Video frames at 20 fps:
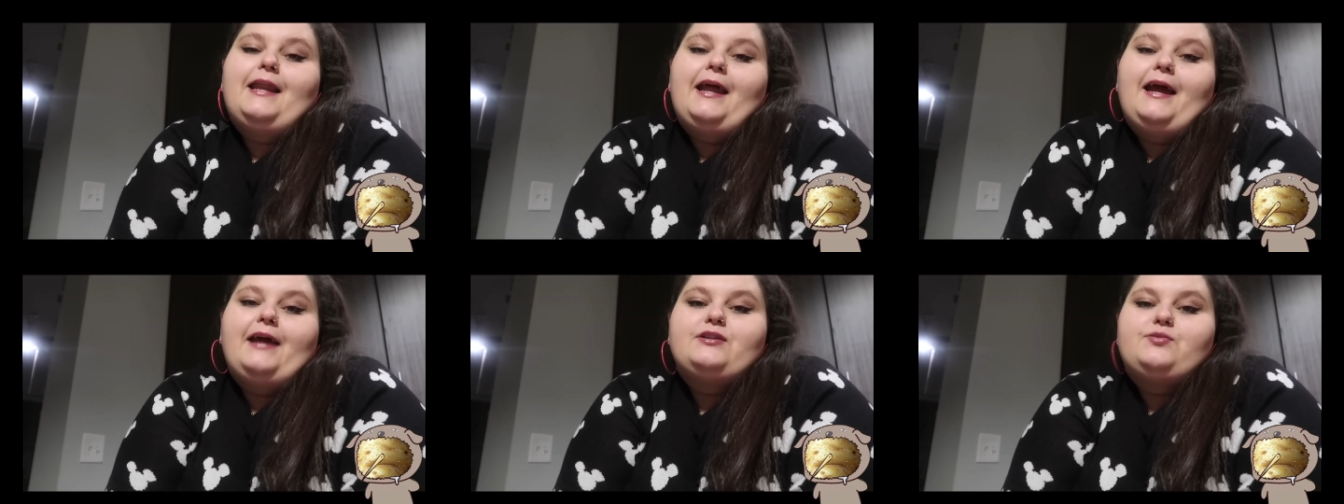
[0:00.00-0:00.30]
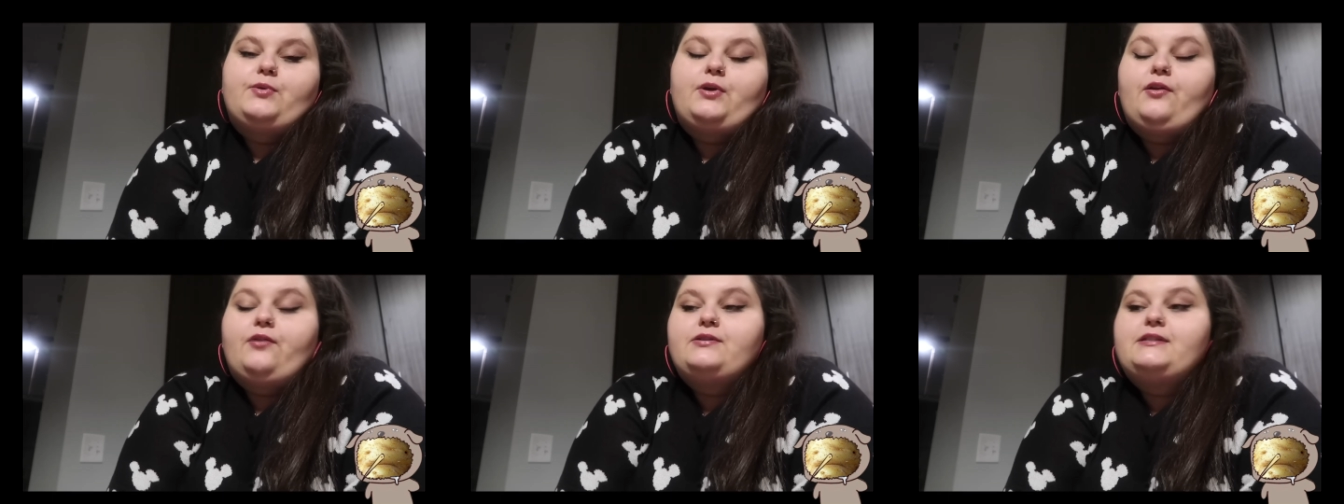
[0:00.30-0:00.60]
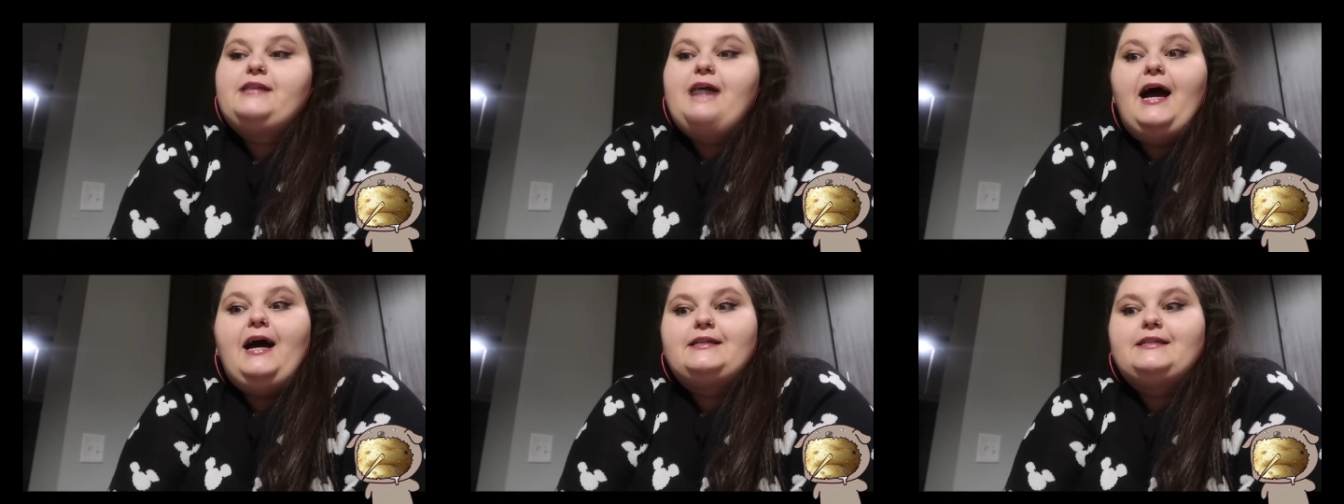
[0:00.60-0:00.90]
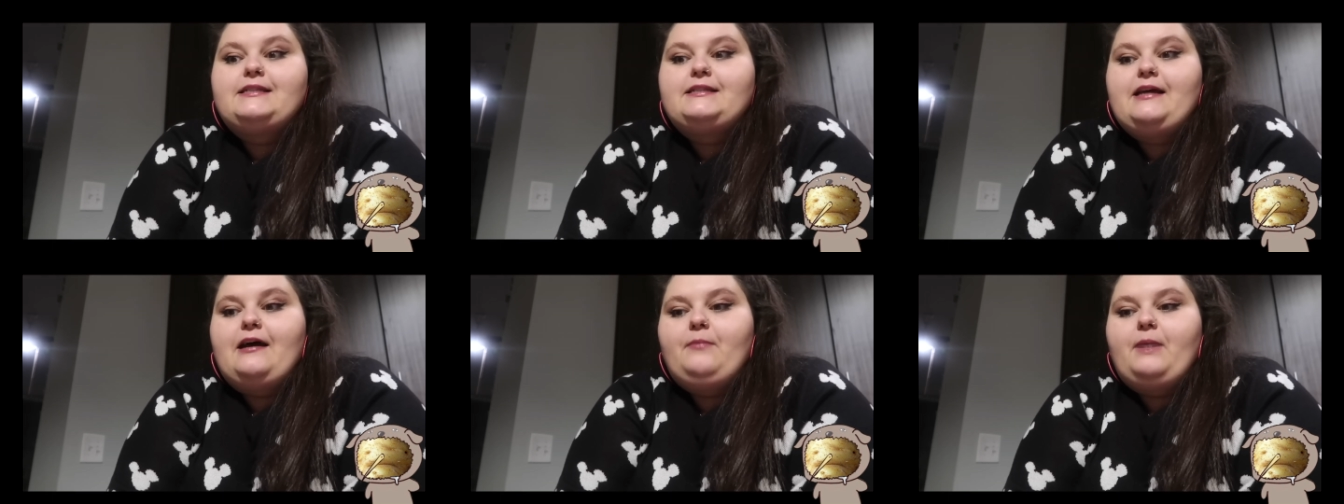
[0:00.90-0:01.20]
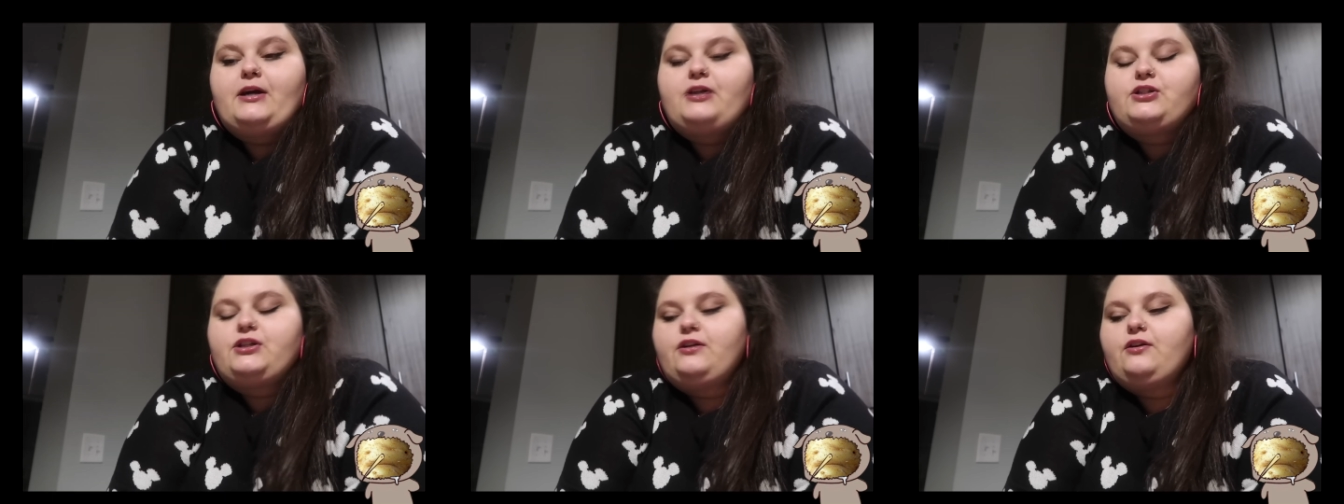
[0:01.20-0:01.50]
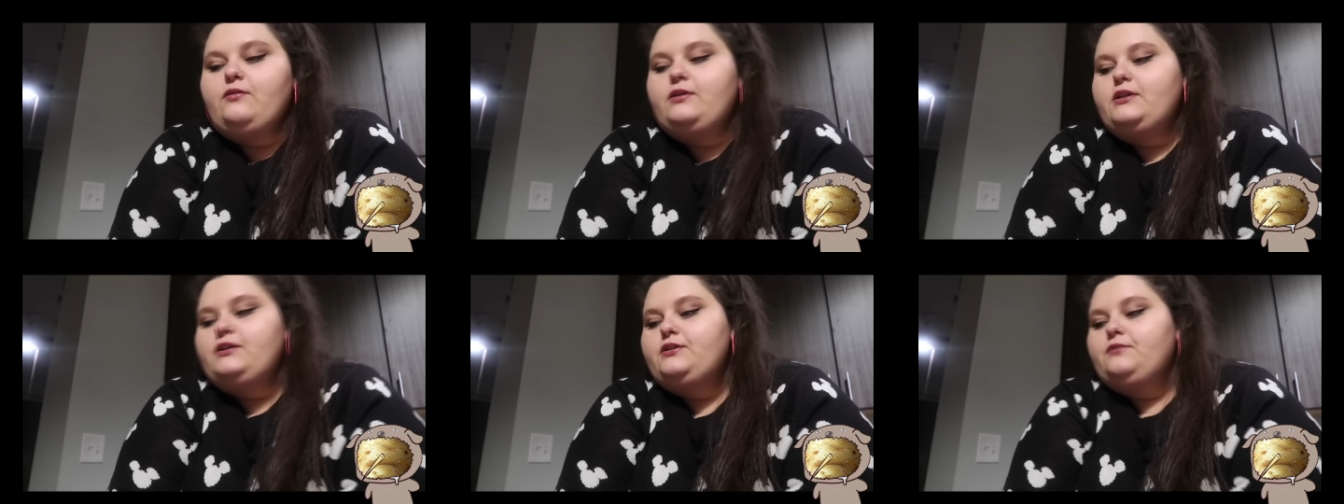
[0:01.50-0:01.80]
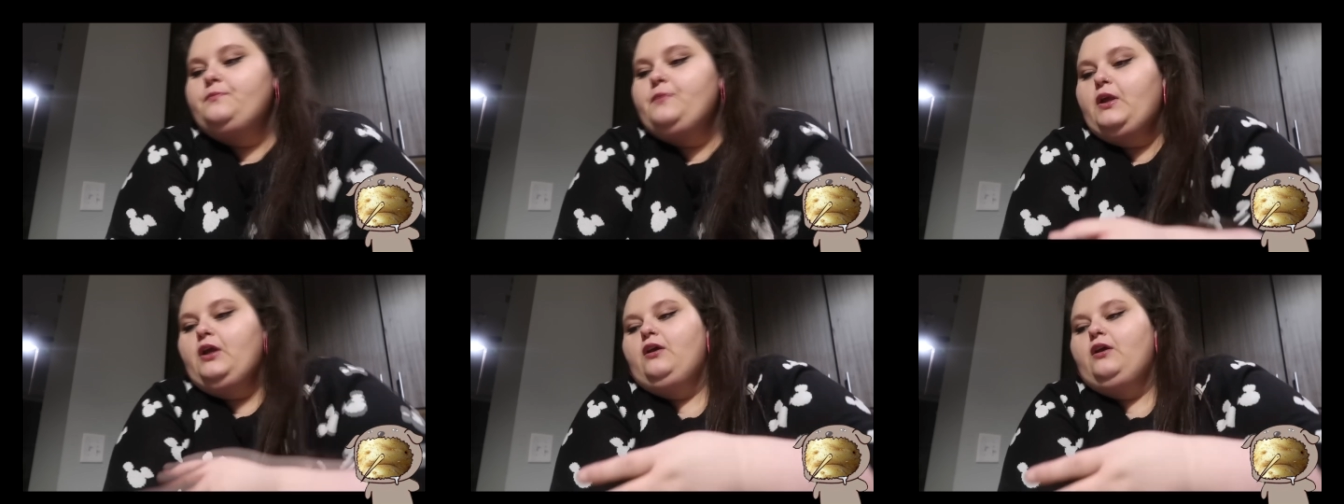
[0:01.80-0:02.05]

Today is one of those tests. I'm actually going to